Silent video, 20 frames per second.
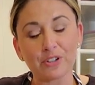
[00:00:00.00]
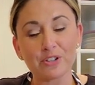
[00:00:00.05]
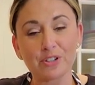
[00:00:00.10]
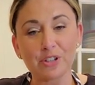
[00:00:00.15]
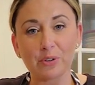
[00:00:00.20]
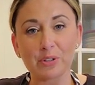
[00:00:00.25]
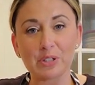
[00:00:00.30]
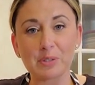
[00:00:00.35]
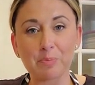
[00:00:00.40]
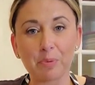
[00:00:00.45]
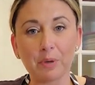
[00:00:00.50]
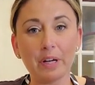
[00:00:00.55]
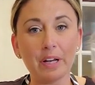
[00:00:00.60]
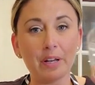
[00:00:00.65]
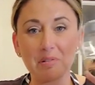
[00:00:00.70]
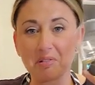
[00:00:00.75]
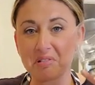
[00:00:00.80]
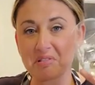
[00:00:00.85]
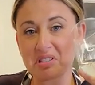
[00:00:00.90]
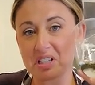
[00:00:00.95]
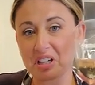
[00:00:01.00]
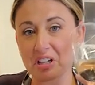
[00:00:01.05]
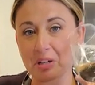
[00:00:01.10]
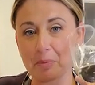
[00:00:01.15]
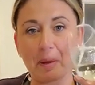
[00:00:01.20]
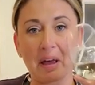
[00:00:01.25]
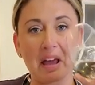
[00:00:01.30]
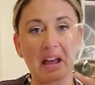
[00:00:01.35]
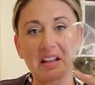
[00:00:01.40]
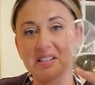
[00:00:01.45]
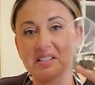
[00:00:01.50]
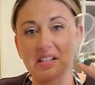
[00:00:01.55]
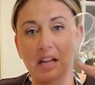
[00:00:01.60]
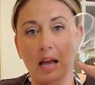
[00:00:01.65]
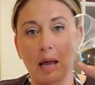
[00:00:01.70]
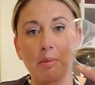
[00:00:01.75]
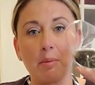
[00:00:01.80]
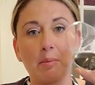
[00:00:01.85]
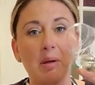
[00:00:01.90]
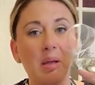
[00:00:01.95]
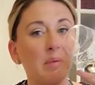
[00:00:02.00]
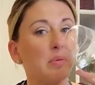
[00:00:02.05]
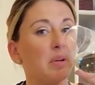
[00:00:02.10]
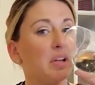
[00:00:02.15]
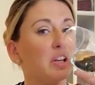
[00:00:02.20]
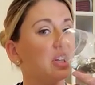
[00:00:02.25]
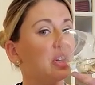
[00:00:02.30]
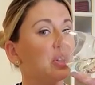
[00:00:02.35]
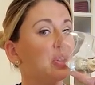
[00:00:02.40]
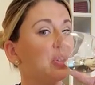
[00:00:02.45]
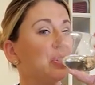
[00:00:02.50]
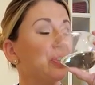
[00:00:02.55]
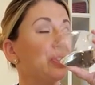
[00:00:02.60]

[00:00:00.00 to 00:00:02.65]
So it's a good pastime in my opinion.